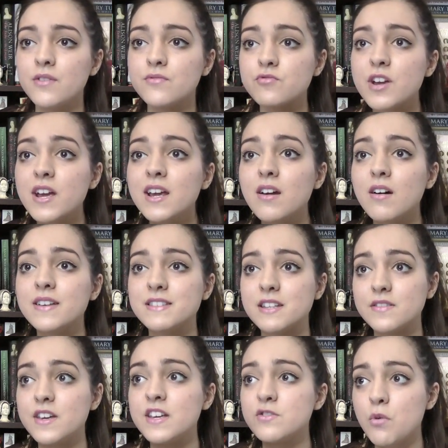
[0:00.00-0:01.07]
and
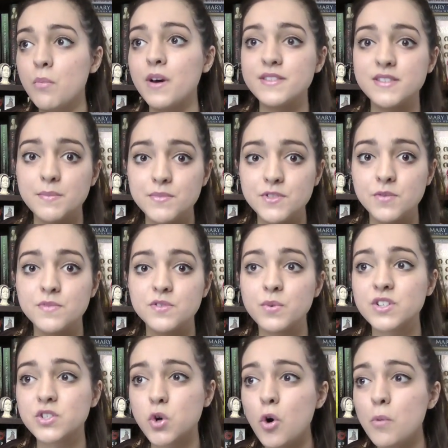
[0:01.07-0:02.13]
realising these were my symptoms
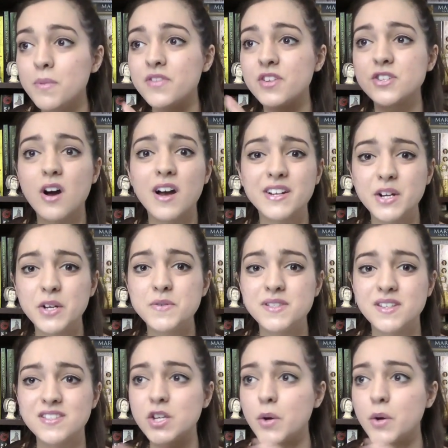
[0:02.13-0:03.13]
which got me the diagnosis,